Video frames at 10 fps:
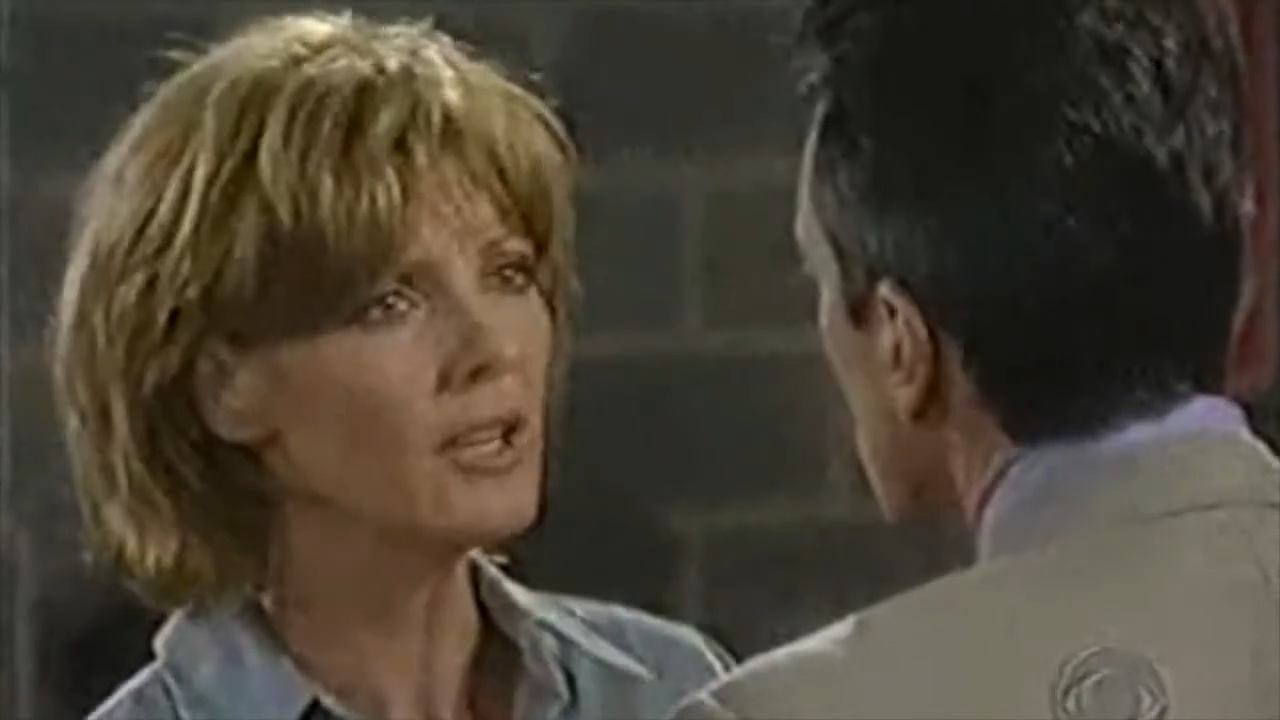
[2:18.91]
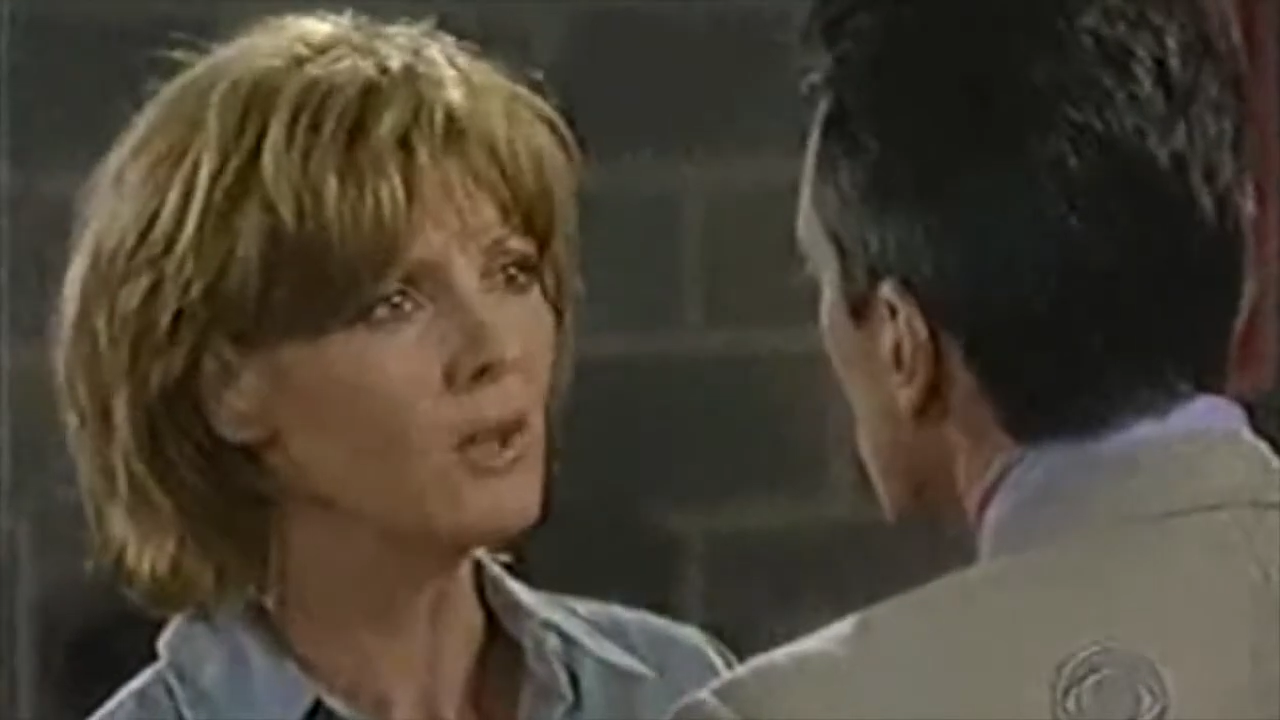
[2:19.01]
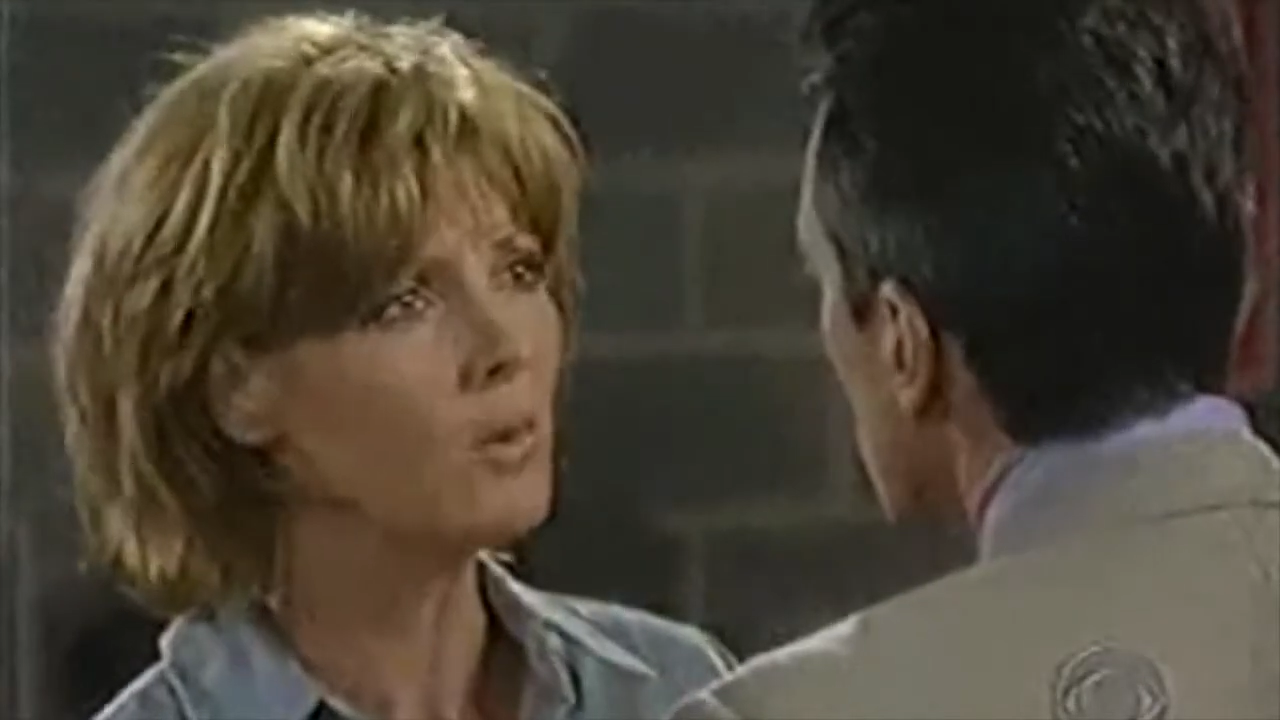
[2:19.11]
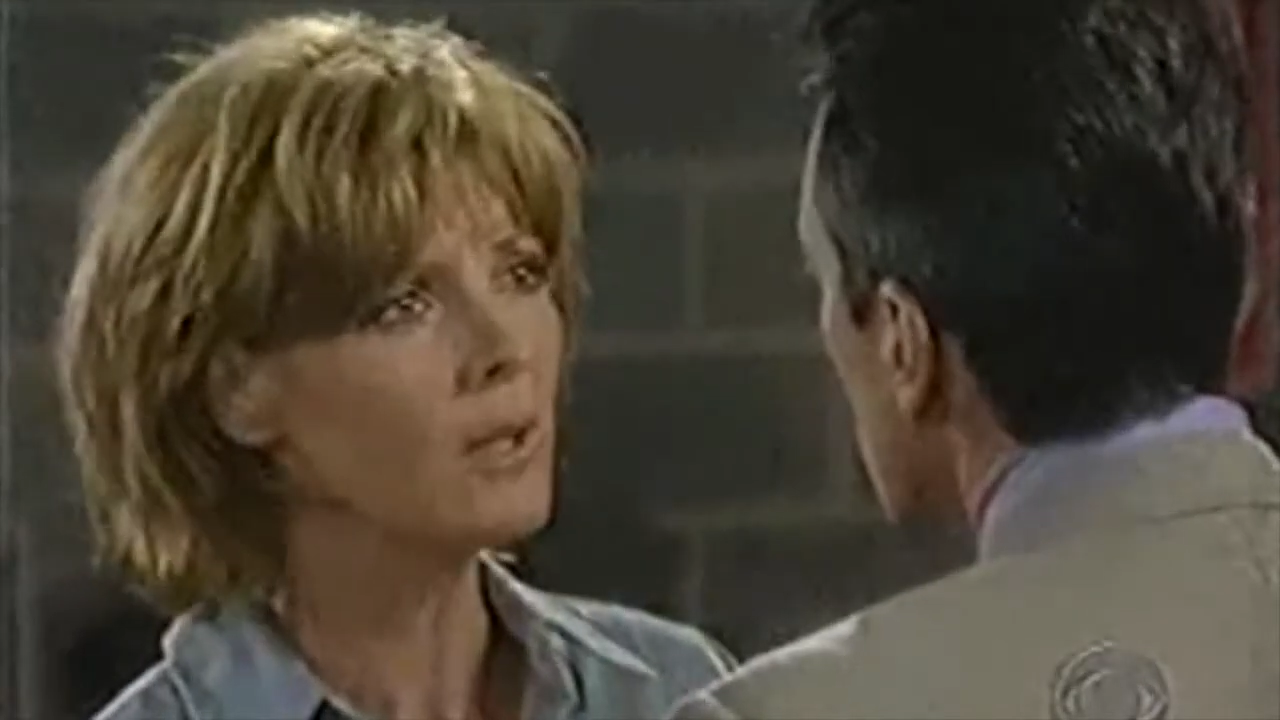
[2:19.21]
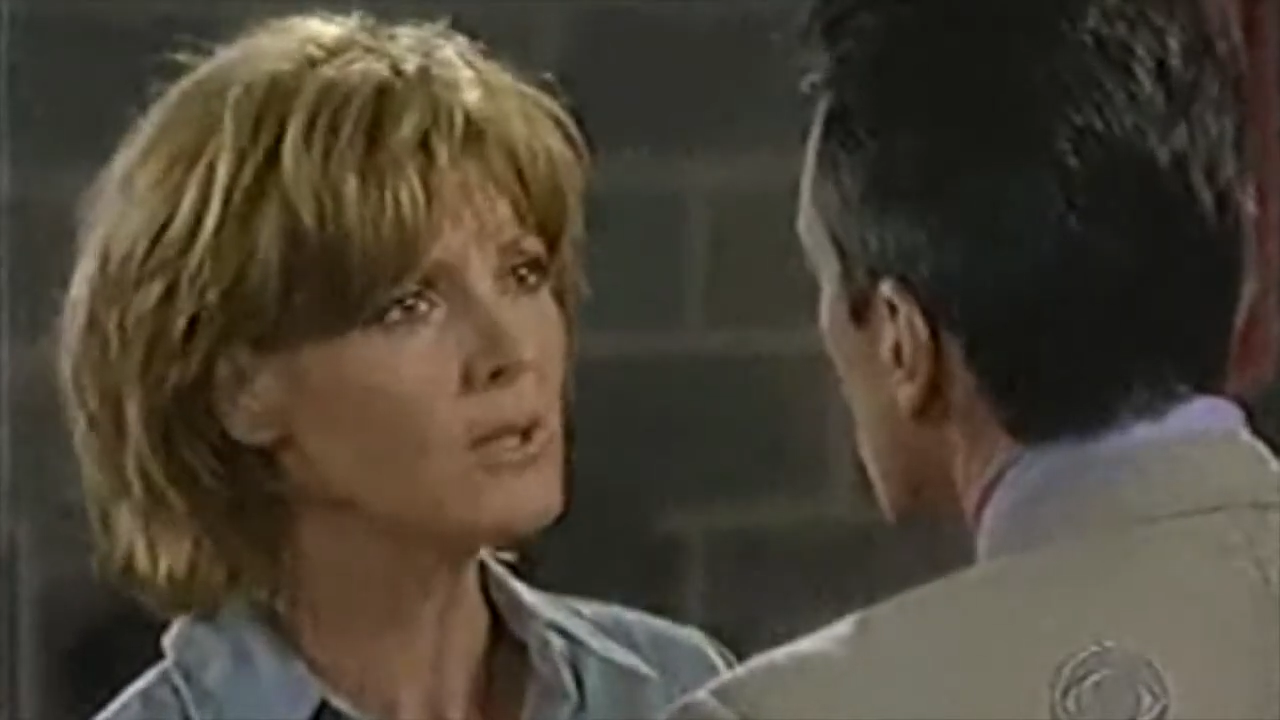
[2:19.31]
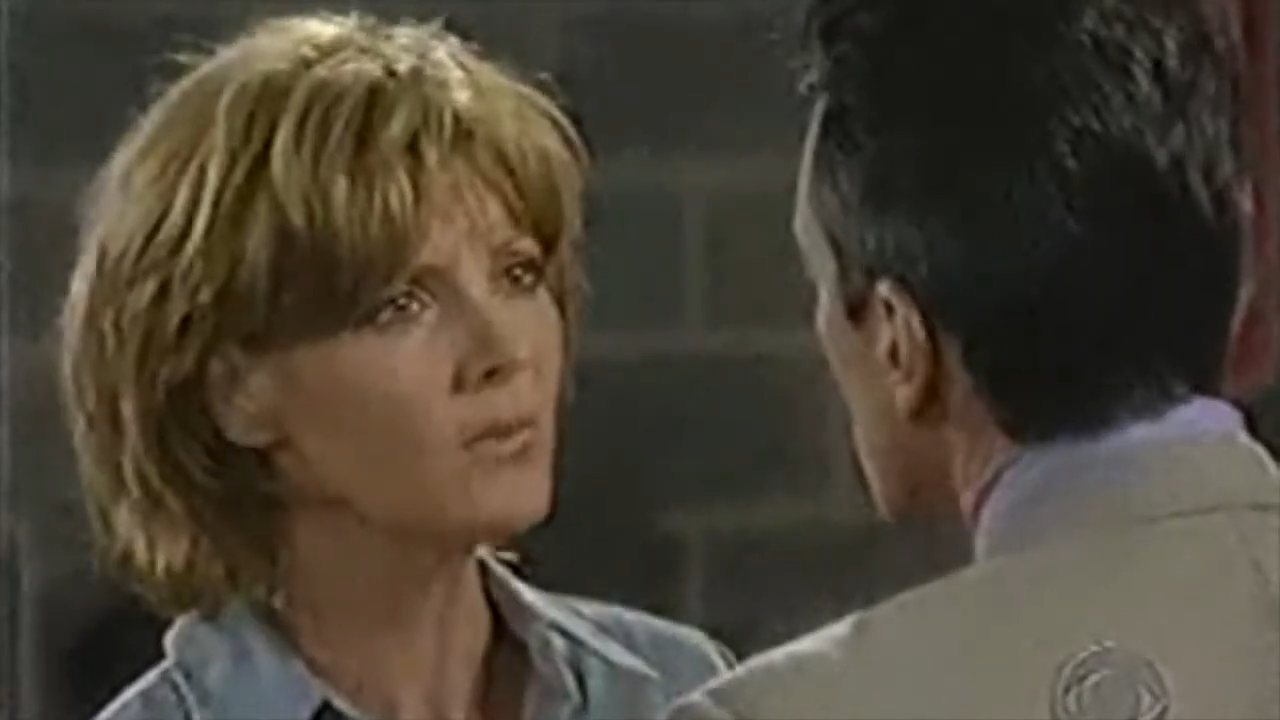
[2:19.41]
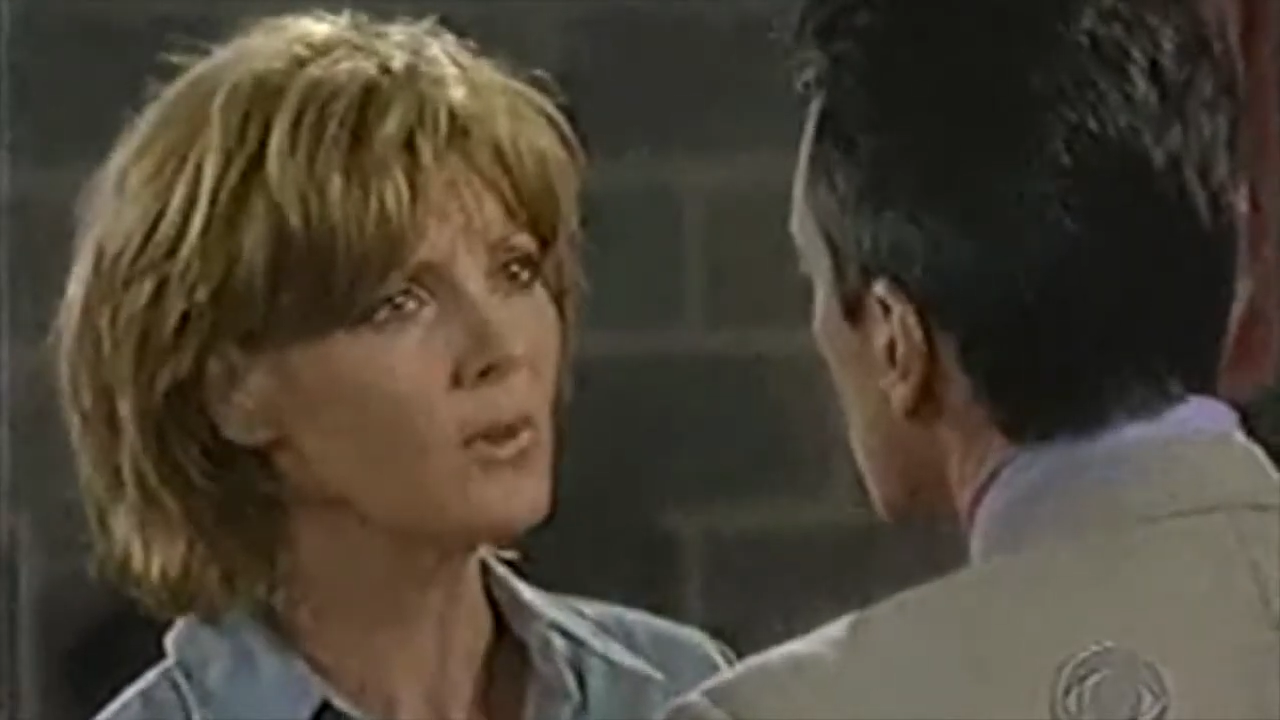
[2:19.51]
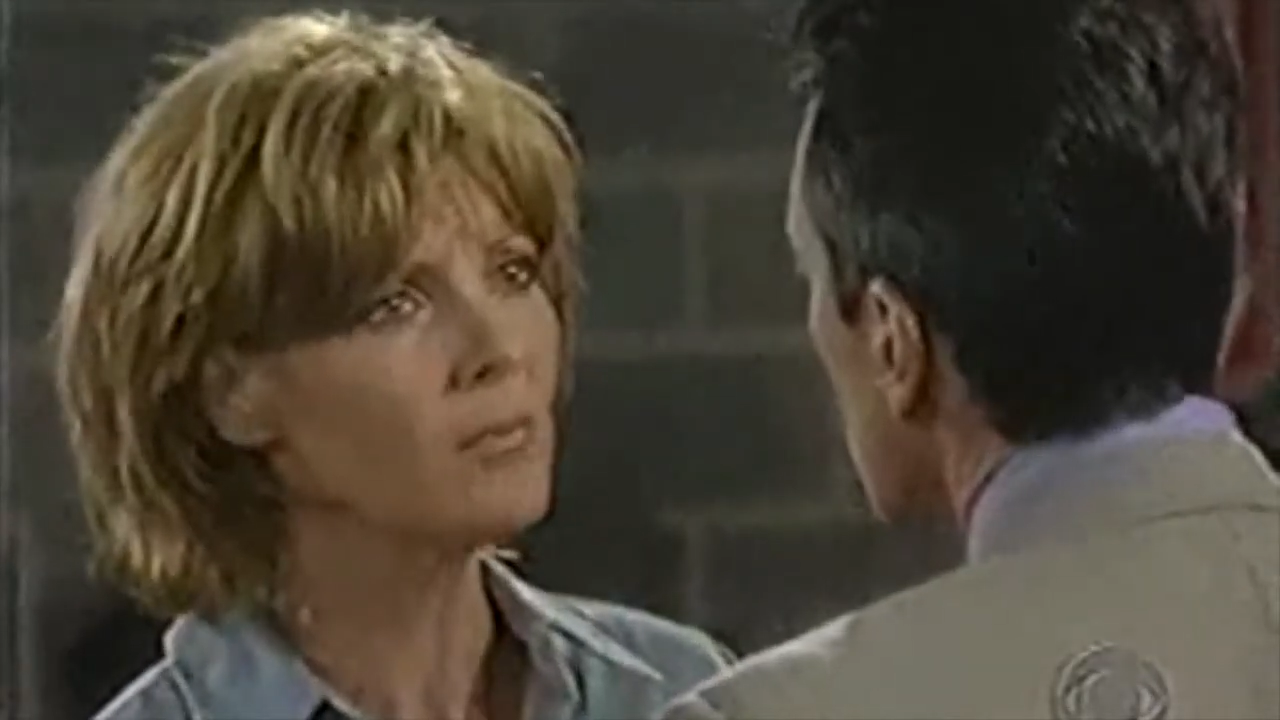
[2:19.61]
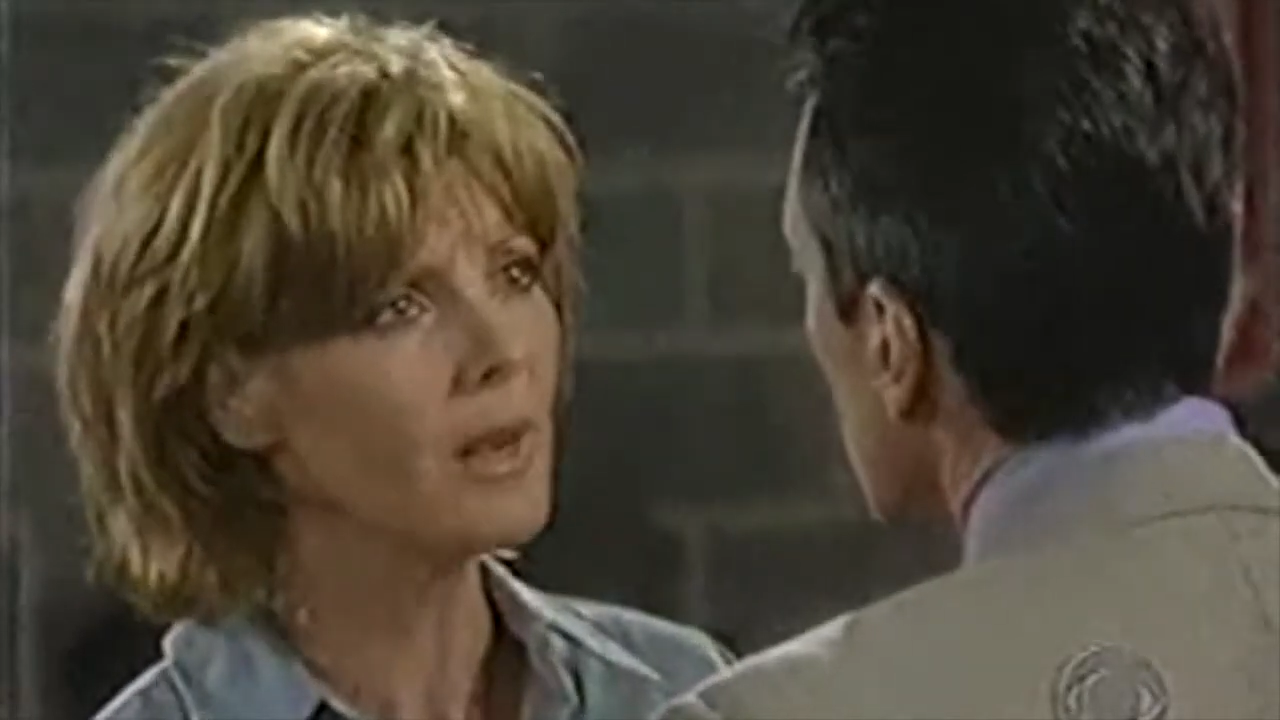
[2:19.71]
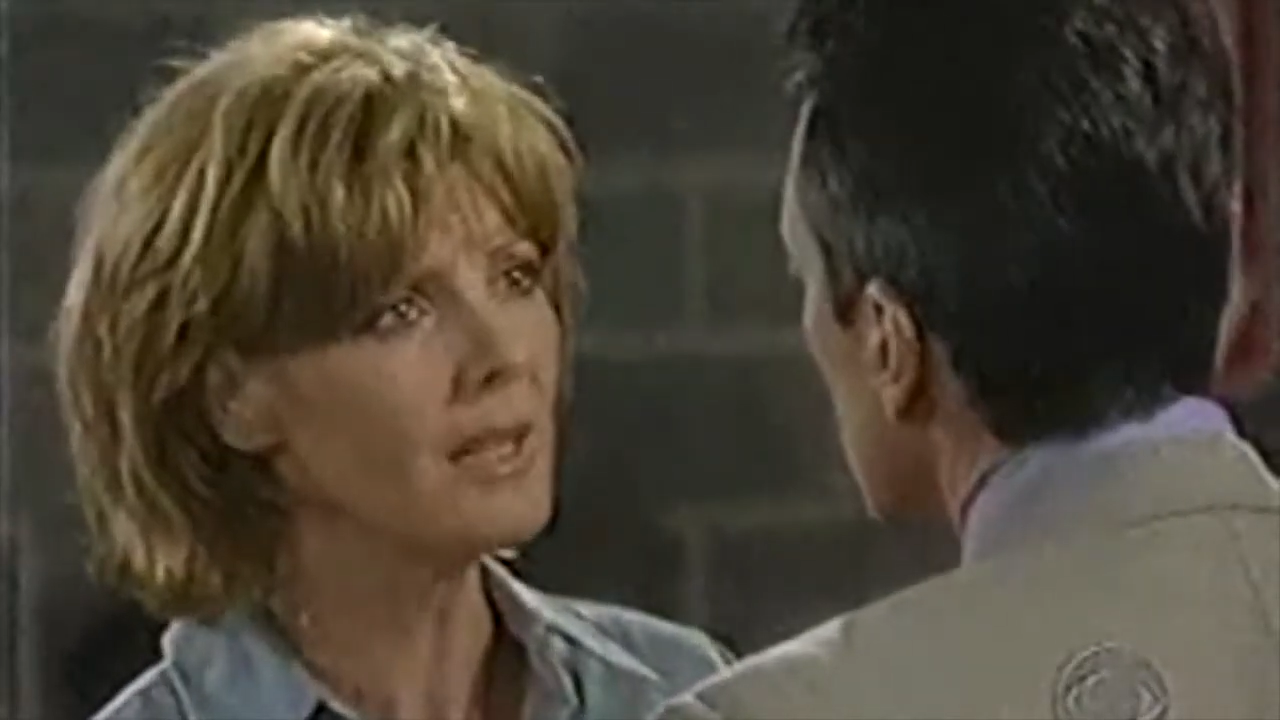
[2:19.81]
Chucky Wells for